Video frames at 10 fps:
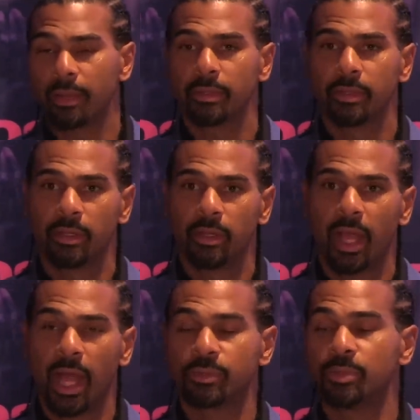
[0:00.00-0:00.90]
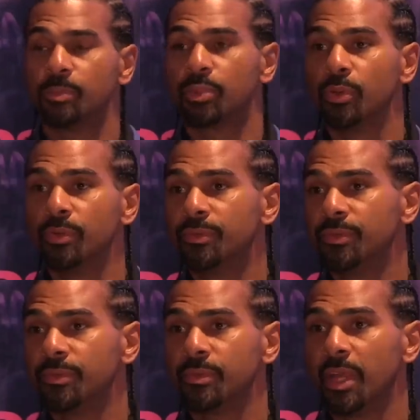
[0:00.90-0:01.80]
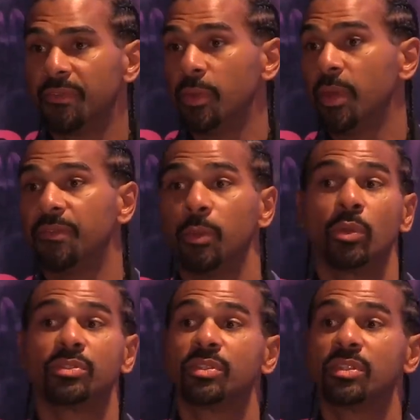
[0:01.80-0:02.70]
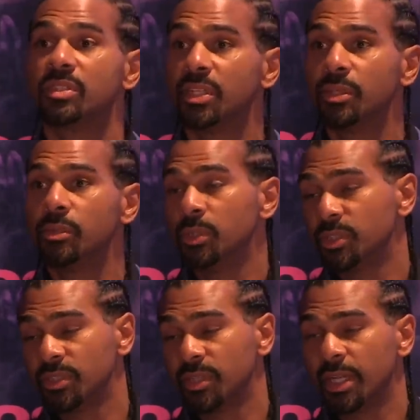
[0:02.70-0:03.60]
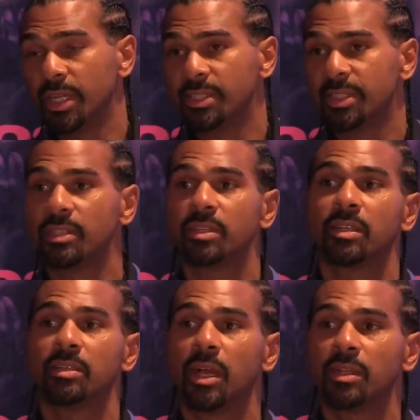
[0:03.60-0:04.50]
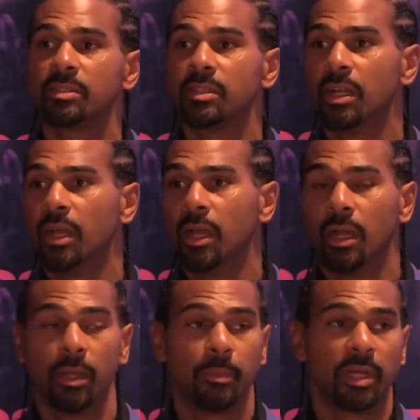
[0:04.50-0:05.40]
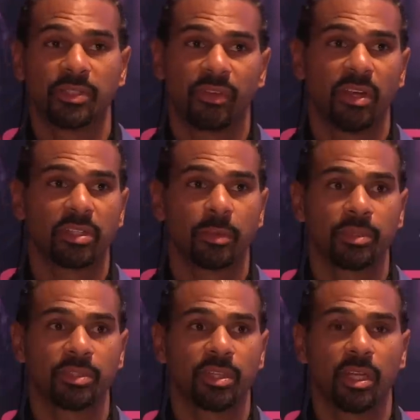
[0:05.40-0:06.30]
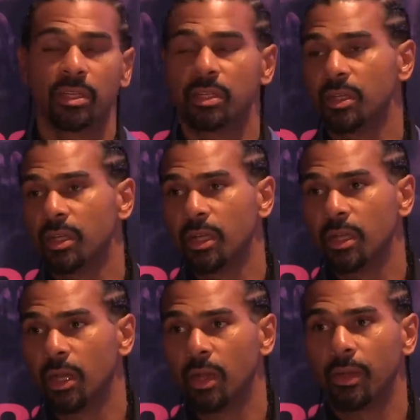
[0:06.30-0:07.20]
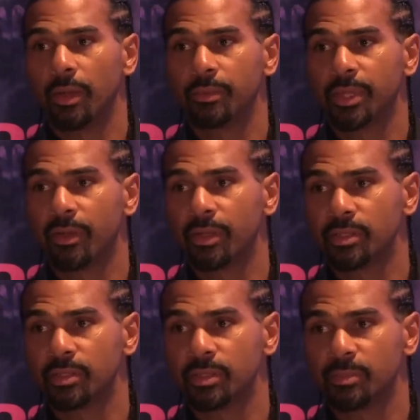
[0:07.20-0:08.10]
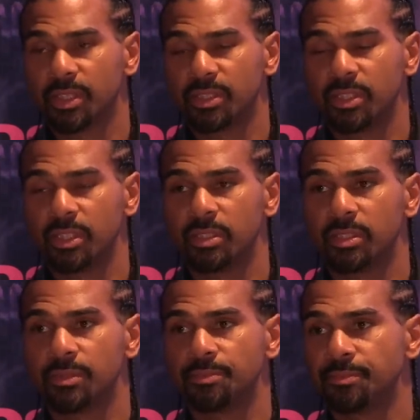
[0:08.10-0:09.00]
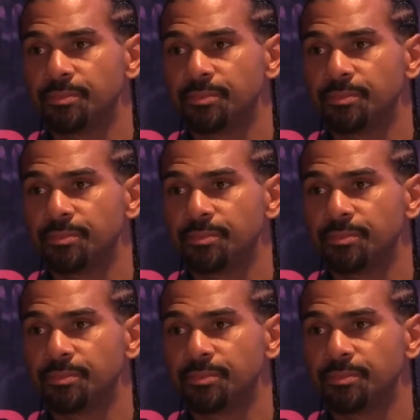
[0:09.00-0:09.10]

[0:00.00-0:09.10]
about how to improve if he wants to continue, which it clearly sounds like he does. But as far as I'm concerned, you know, I'll help Dereck as much as he needs.